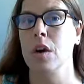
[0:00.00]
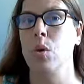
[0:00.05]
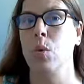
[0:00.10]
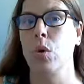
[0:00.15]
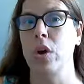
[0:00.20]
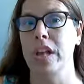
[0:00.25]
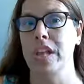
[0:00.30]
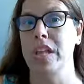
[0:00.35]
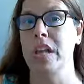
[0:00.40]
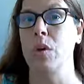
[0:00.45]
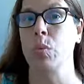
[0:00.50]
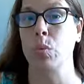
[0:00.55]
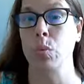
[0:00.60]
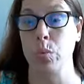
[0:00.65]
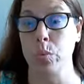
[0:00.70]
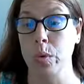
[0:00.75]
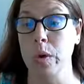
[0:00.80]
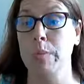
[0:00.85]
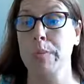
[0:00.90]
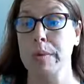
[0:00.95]
it
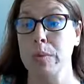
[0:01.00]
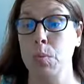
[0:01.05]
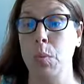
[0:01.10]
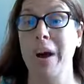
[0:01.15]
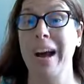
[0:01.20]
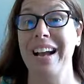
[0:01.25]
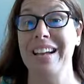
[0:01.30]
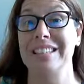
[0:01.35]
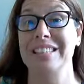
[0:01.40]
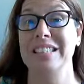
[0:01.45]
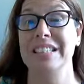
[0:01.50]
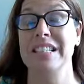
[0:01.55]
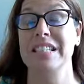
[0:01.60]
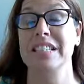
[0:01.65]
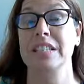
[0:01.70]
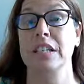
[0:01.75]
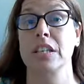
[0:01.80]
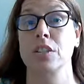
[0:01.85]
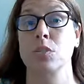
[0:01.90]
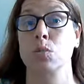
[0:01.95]
will be wise to
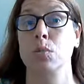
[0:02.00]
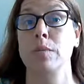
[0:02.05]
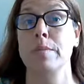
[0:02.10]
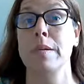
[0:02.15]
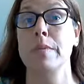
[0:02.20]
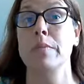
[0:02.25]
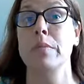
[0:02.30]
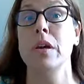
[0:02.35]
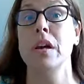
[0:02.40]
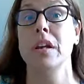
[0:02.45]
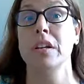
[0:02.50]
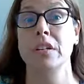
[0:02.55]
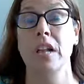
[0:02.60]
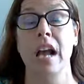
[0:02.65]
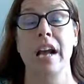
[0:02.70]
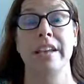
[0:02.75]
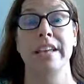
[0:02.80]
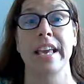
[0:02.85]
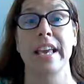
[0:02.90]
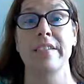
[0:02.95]
listen. Because remember, I,
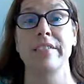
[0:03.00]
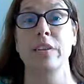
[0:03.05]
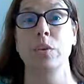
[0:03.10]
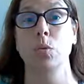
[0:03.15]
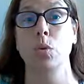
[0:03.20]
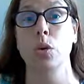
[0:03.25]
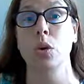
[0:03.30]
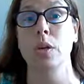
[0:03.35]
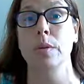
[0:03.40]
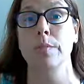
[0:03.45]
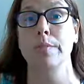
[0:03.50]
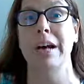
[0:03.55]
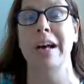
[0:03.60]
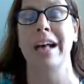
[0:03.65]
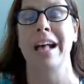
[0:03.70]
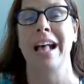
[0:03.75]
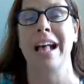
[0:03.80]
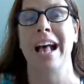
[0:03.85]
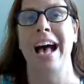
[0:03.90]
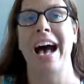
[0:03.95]
I gave that word about
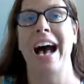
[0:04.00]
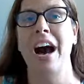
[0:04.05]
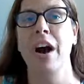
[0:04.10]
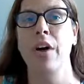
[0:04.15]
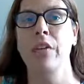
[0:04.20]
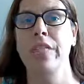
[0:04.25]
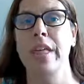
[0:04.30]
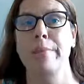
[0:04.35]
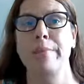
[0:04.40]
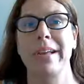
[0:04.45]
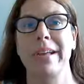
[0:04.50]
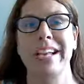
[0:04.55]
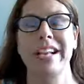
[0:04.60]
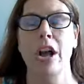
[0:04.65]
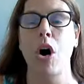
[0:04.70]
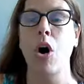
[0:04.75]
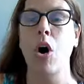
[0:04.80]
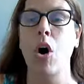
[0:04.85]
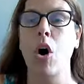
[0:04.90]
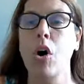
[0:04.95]
how they made
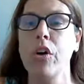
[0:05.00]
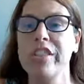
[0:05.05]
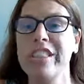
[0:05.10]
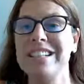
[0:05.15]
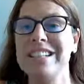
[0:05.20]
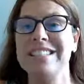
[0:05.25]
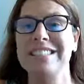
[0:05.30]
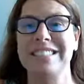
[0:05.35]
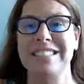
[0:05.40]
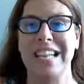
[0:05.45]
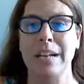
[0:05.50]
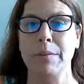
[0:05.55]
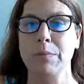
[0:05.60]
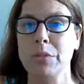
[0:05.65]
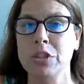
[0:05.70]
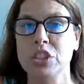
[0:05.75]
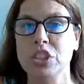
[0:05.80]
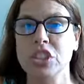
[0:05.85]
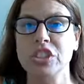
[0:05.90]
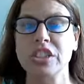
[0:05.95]
all these
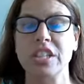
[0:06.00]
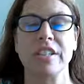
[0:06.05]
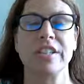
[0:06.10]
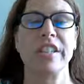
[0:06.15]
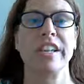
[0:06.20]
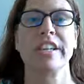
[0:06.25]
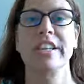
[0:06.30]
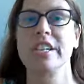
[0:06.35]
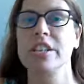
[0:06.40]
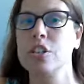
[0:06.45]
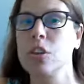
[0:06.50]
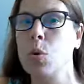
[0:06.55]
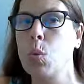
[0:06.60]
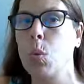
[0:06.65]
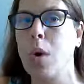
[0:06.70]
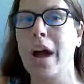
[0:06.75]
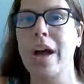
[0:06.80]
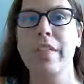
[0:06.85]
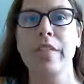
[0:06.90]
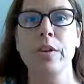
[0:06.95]
sandwiches and they didn't know
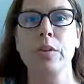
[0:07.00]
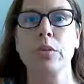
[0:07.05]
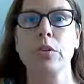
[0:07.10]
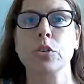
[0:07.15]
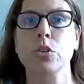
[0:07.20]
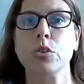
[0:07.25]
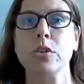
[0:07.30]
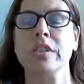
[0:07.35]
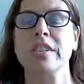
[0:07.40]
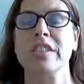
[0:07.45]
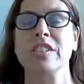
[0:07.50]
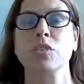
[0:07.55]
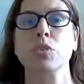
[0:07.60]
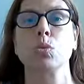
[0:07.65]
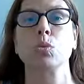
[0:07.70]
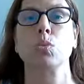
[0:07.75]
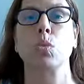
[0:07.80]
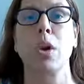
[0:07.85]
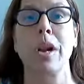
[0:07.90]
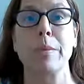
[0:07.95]
why they were doing. This
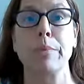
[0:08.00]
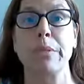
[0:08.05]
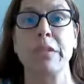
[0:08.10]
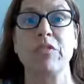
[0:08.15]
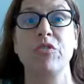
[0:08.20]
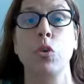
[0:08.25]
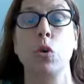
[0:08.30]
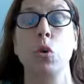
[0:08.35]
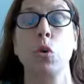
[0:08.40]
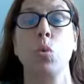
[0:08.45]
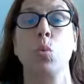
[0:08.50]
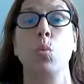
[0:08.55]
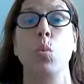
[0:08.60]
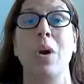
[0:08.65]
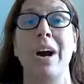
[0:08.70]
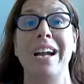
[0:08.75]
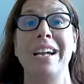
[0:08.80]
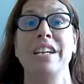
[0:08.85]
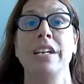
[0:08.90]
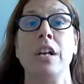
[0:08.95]
was right before
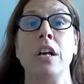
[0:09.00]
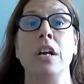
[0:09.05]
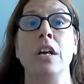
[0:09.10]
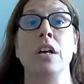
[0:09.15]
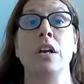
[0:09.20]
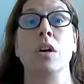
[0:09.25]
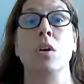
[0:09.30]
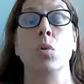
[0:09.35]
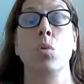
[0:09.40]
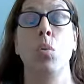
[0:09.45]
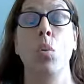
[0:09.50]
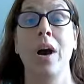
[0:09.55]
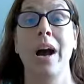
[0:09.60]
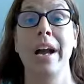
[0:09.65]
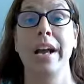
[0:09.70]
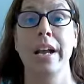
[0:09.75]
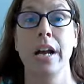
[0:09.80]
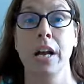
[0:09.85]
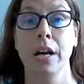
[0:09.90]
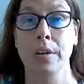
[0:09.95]
why,
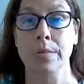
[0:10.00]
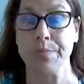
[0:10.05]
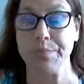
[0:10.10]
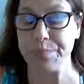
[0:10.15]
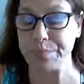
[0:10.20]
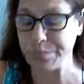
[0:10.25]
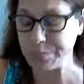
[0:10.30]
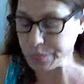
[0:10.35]
why um,